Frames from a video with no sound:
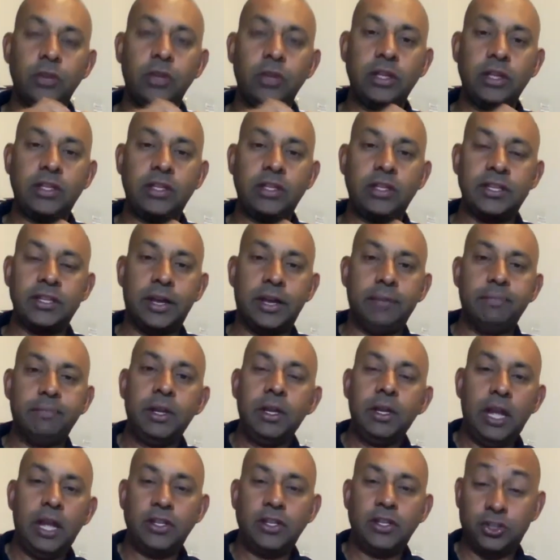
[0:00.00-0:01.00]
It's a
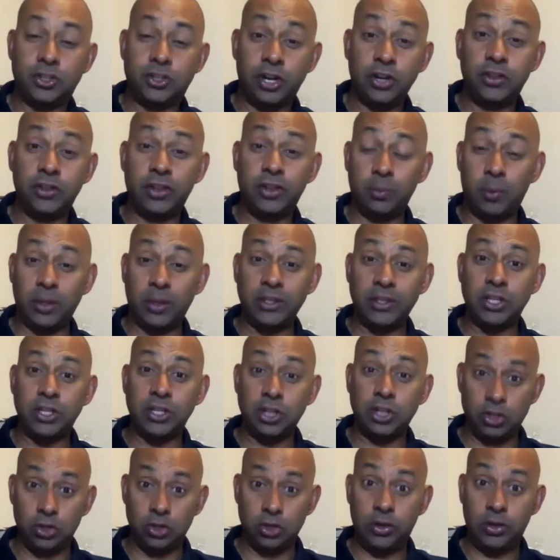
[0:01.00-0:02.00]
stroke that
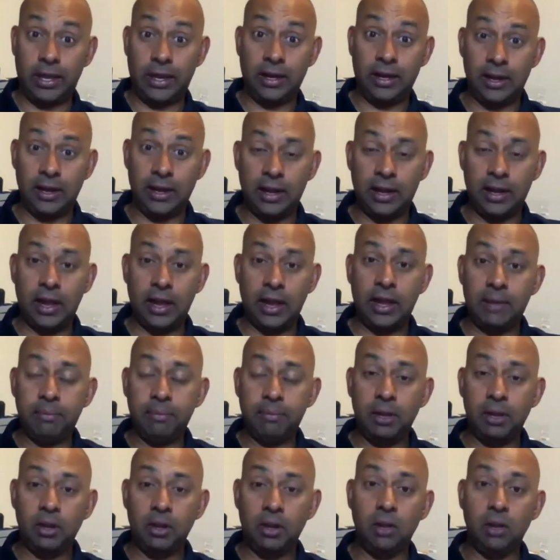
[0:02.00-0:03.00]
once you do get
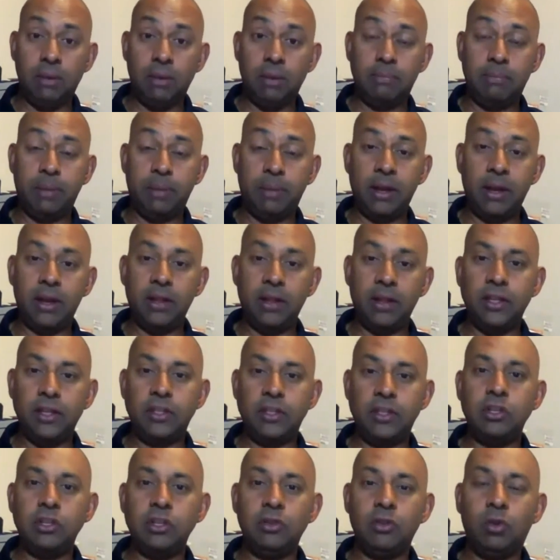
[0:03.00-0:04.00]
a little bit
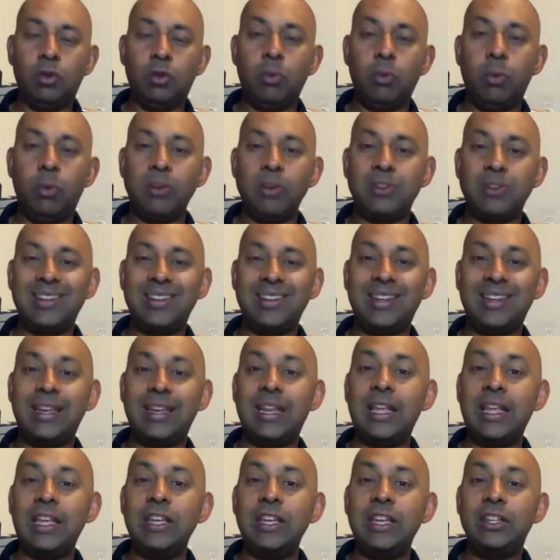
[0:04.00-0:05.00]
better, that you almost
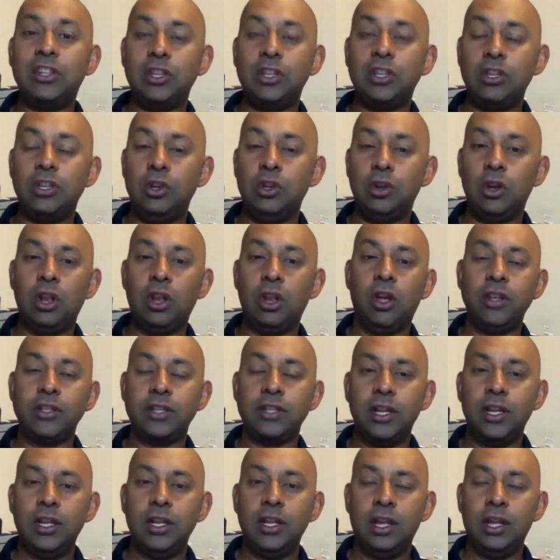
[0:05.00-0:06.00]
need to
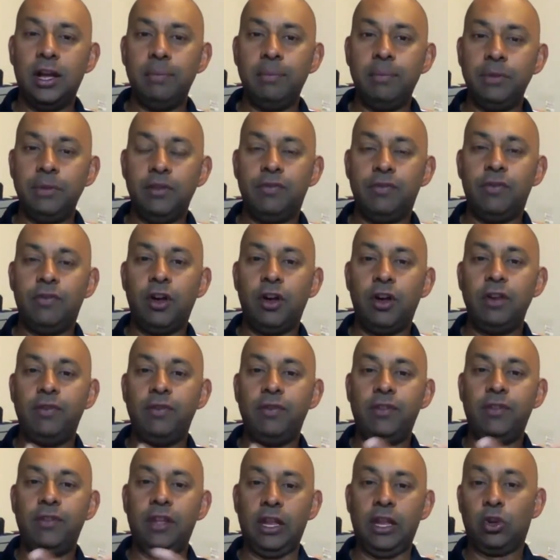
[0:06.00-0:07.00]
utilise. You
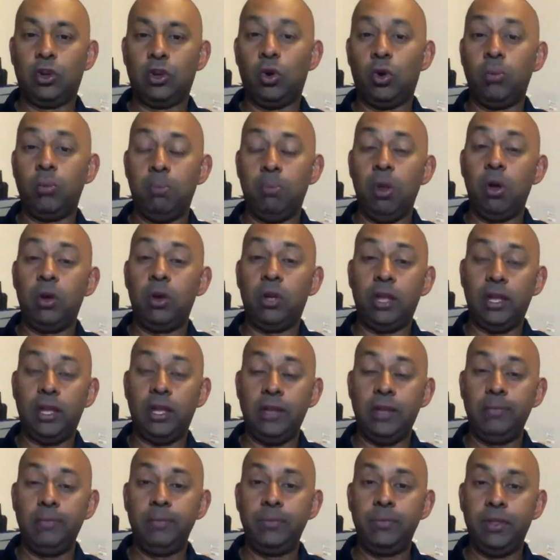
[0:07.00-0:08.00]
find if you get caught
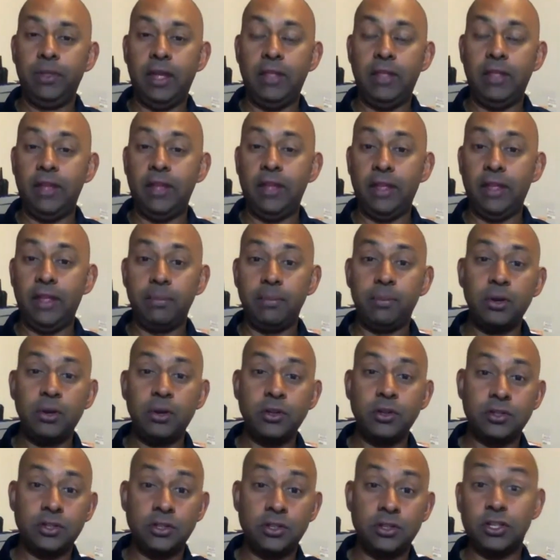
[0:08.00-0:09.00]
blocking, then the other
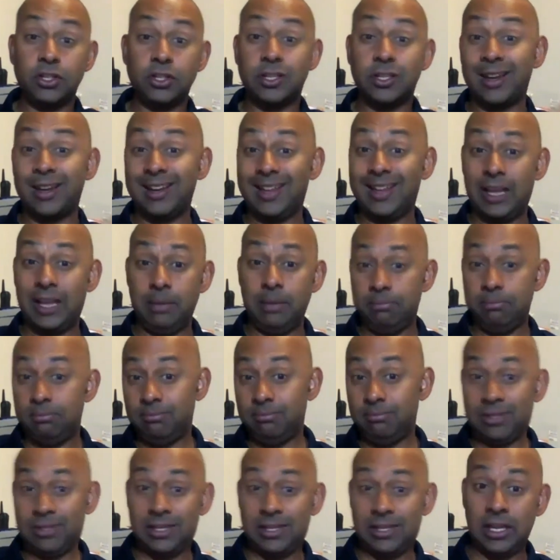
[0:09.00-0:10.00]
person is just going to keep
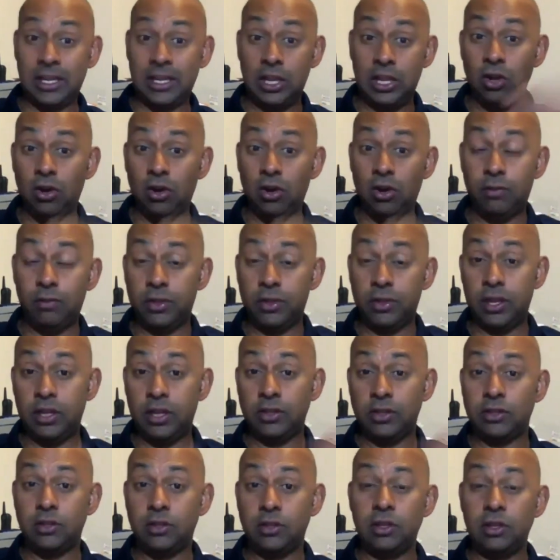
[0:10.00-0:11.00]
teeing off with their
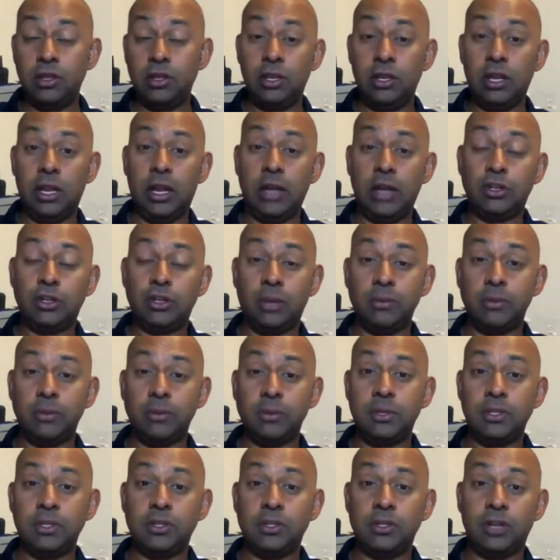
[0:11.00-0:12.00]

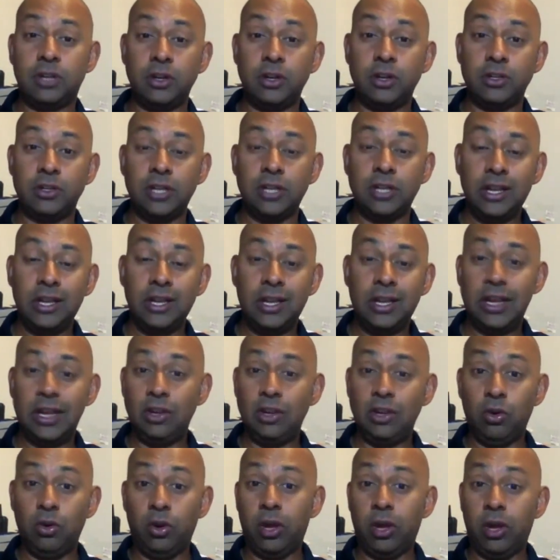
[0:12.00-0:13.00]
topspin strokes, and
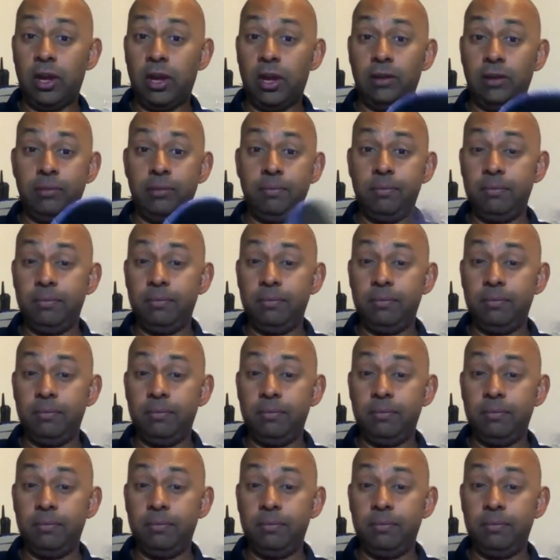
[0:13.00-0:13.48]
you're going to